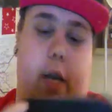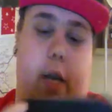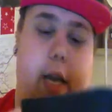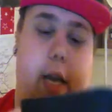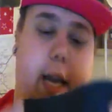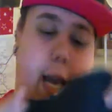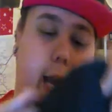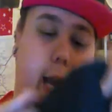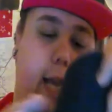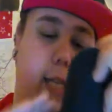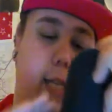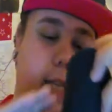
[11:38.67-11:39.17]

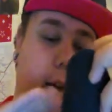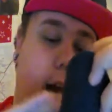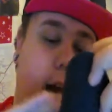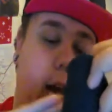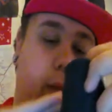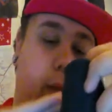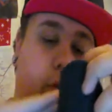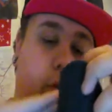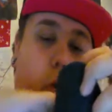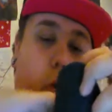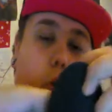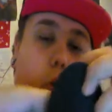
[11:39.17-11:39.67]
is
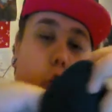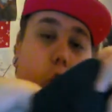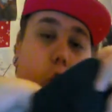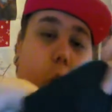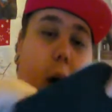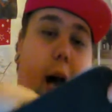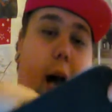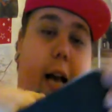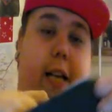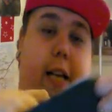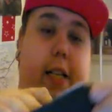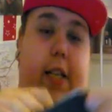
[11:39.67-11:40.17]
I'm going to
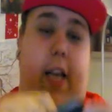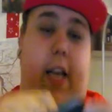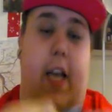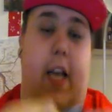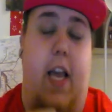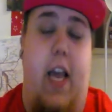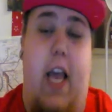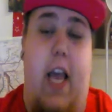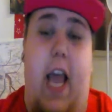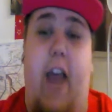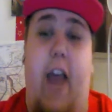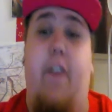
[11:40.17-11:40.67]
ask
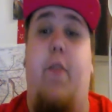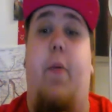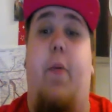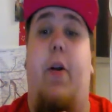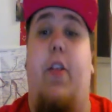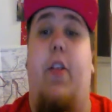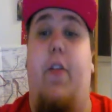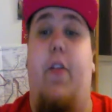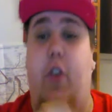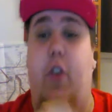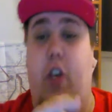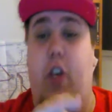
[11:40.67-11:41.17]

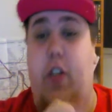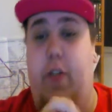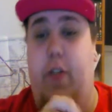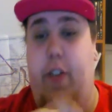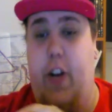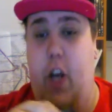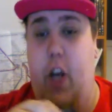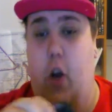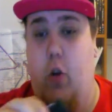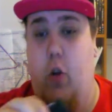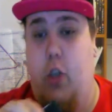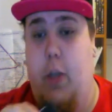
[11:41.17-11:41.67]
everybody that views the
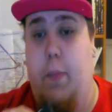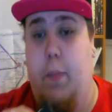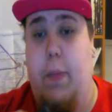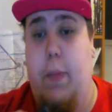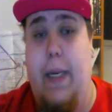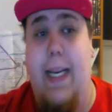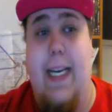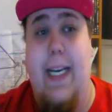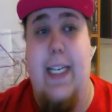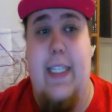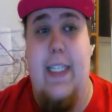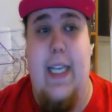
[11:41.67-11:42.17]
video to
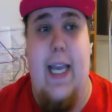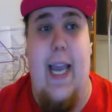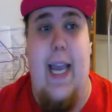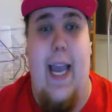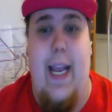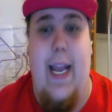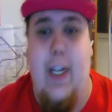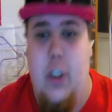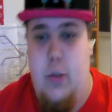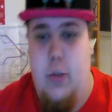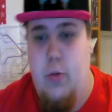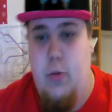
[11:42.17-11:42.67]
please
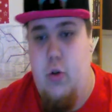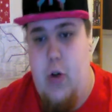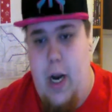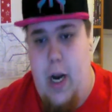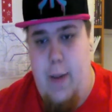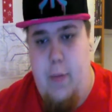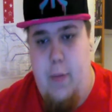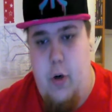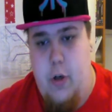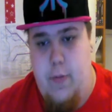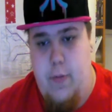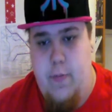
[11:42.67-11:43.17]
hit the
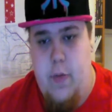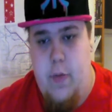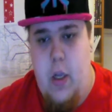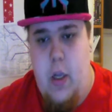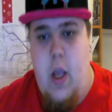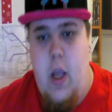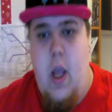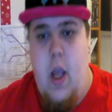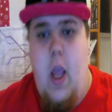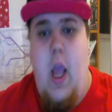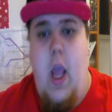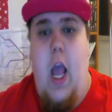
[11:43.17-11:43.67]
subscribe button,
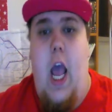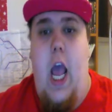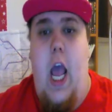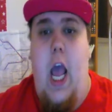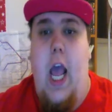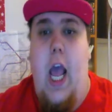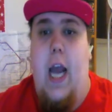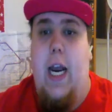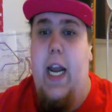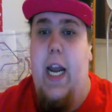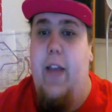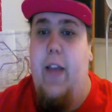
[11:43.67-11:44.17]

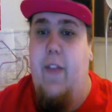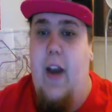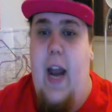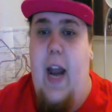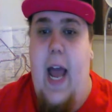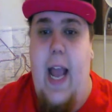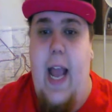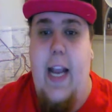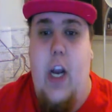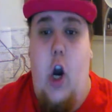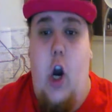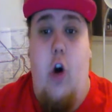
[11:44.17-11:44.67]
leave a
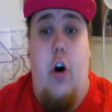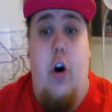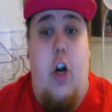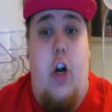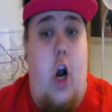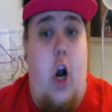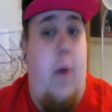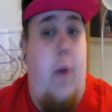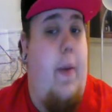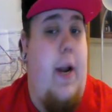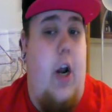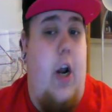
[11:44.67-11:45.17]
like or a
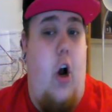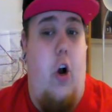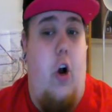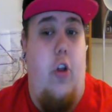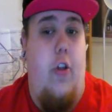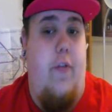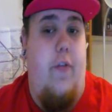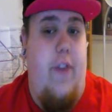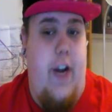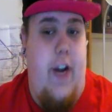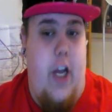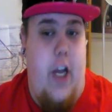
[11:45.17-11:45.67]
comment
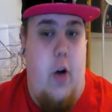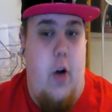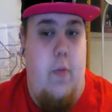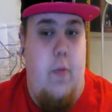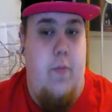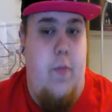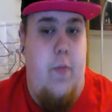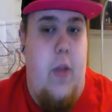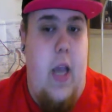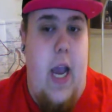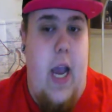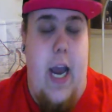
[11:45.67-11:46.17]
on the
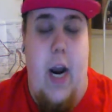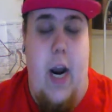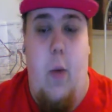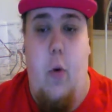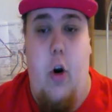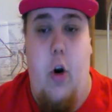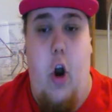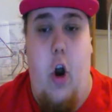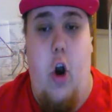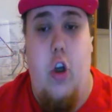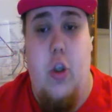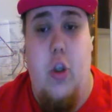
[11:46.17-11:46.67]
video, and I
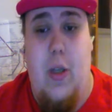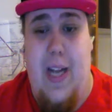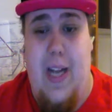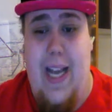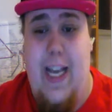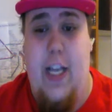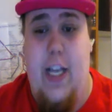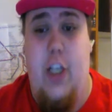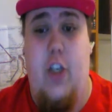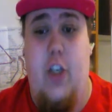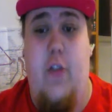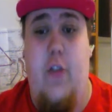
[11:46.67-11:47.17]
would also
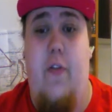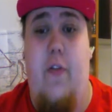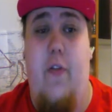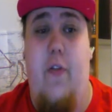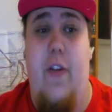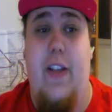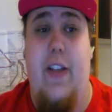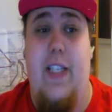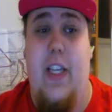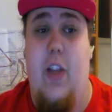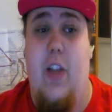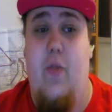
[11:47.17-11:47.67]
like you to
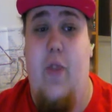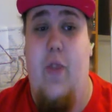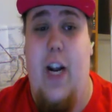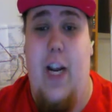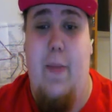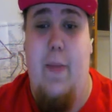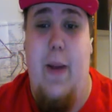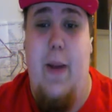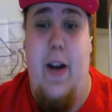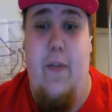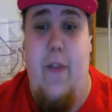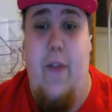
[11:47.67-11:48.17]
visit the
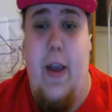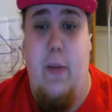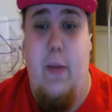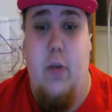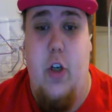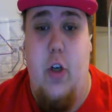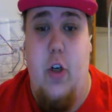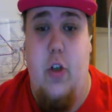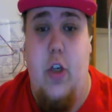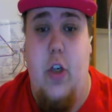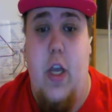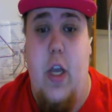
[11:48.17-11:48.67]
recommended vape
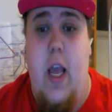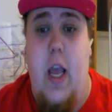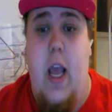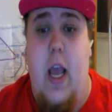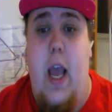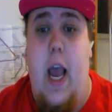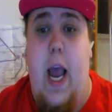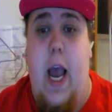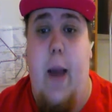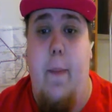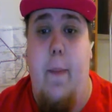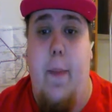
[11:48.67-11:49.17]
juice
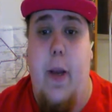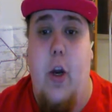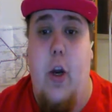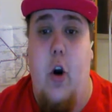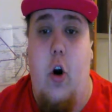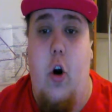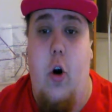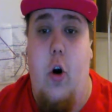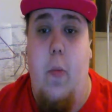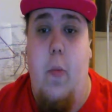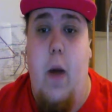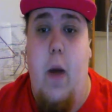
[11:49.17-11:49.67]
and
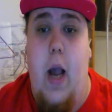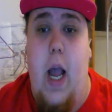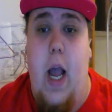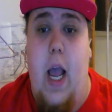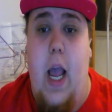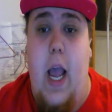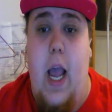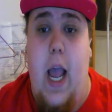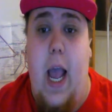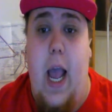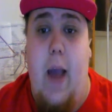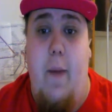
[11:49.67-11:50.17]
become
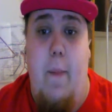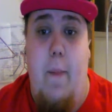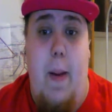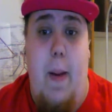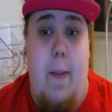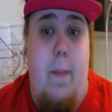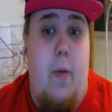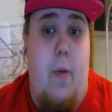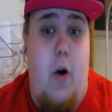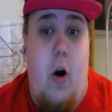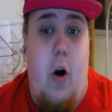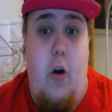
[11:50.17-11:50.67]
a
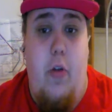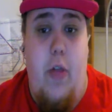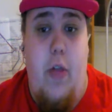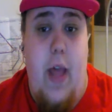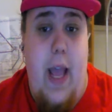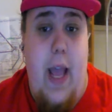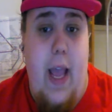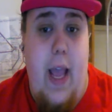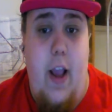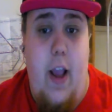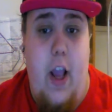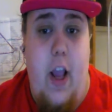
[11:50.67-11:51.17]
member on
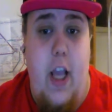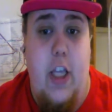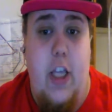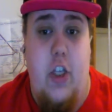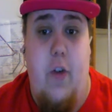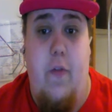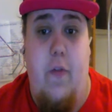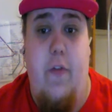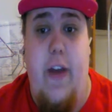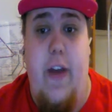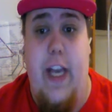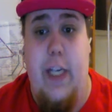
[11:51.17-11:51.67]
there. It's
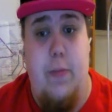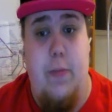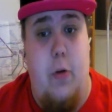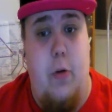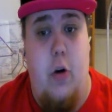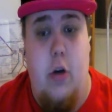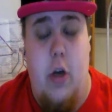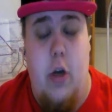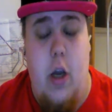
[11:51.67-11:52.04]
on Facebook,